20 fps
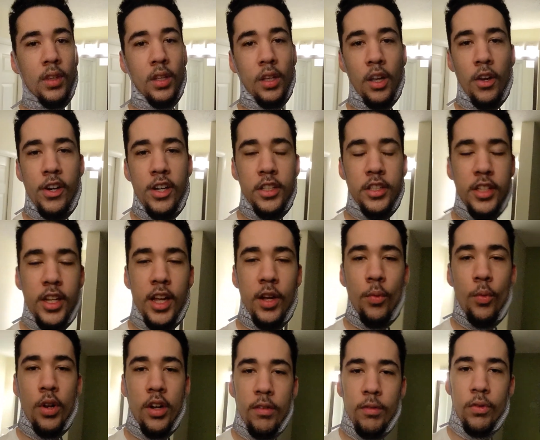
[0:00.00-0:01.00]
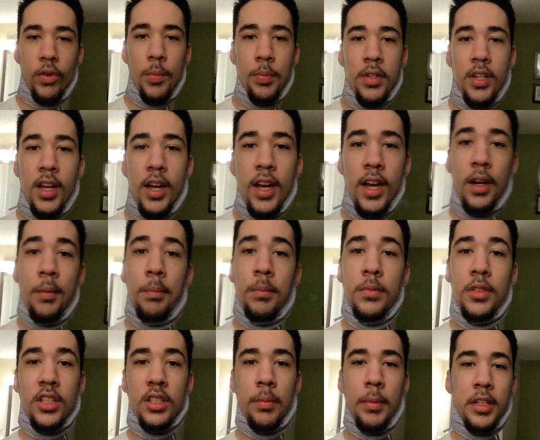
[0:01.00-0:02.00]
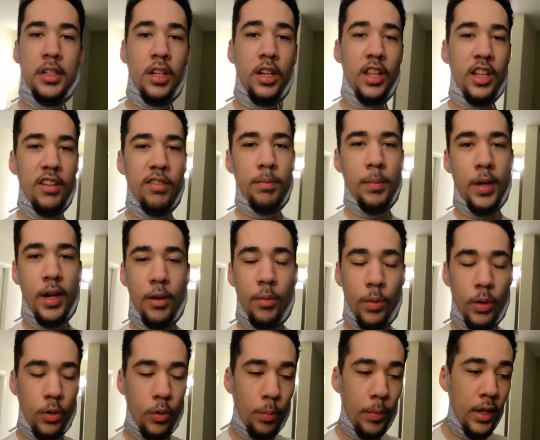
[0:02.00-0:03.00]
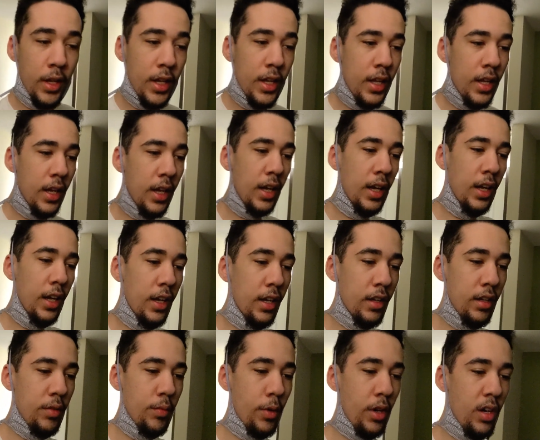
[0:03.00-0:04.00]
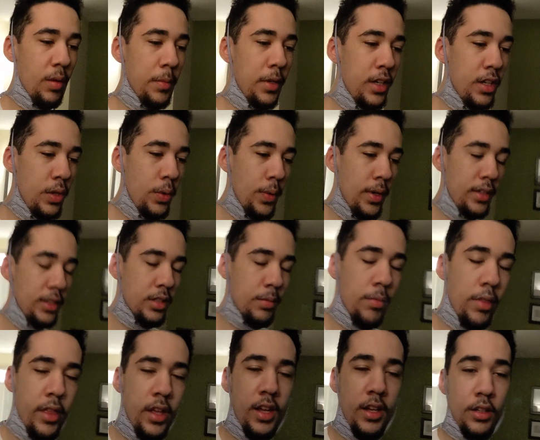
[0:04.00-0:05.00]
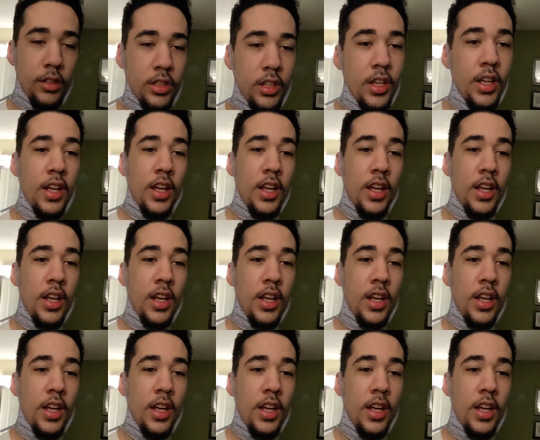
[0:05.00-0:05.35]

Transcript: All right, it's day one of Riptide. Just about to leave my room. We're gonna be doing some things.